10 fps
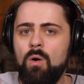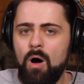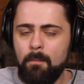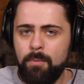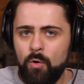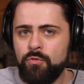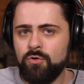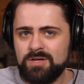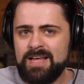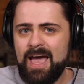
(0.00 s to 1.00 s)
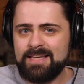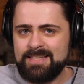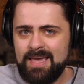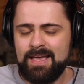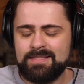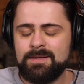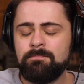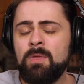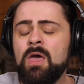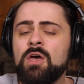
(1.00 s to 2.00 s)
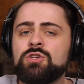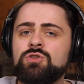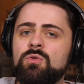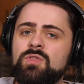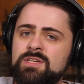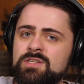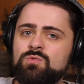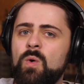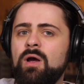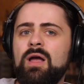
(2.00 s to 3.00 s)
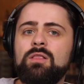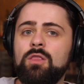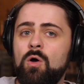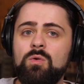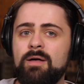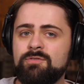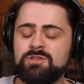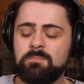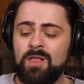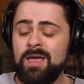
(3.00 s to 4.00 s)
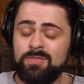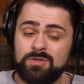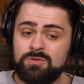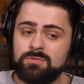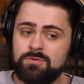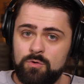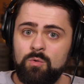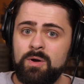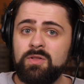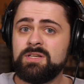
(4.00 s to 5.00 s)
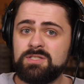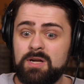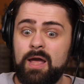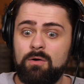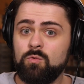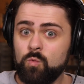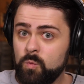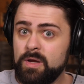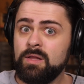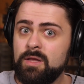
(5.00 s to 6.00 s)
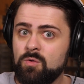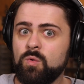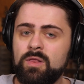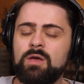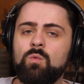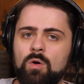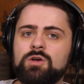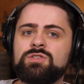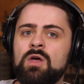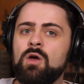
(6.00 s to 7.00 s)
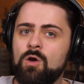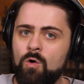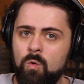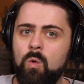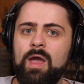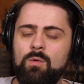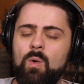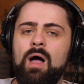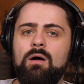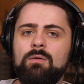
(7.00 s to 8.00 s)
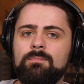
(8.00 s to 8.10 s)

both their attacks hit. So this is where at low levels of play, the dual wielding style really, really works quite well.